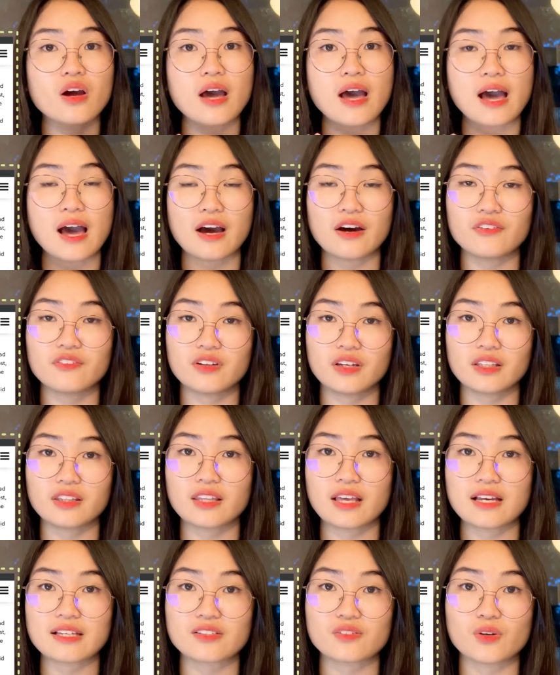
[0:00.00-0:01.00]
have it
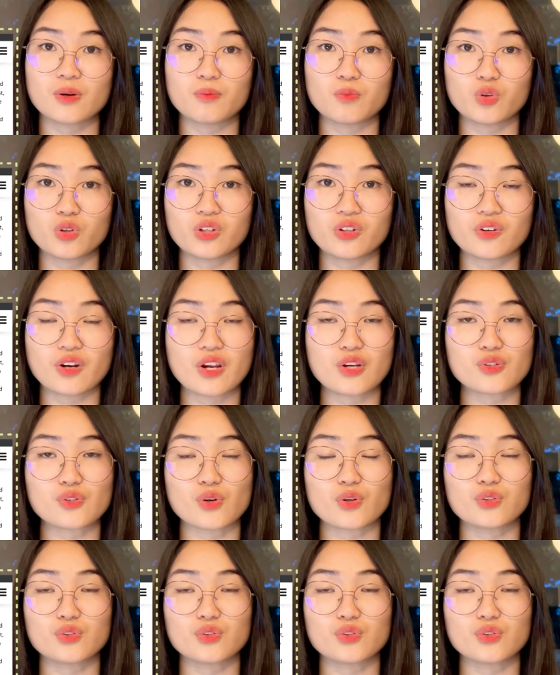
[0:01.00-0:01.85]
as remuneration.